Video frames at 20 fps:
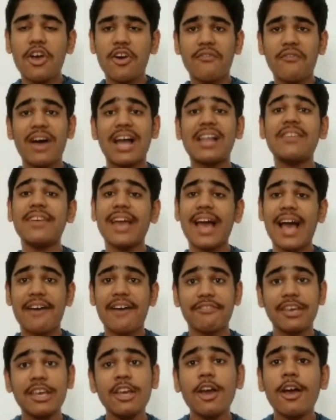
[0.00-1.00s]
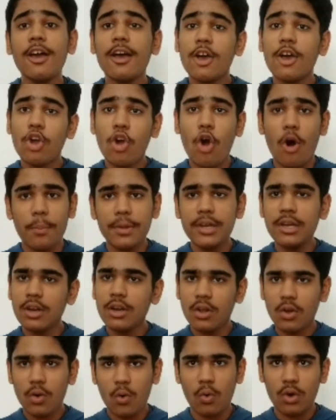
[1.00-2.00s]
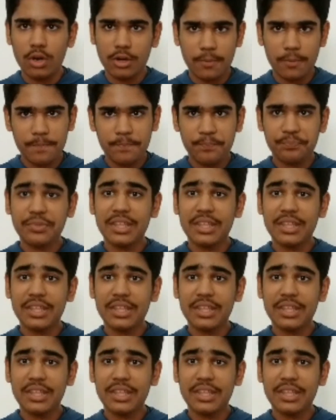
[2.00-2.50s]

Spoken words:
while we are having common cold.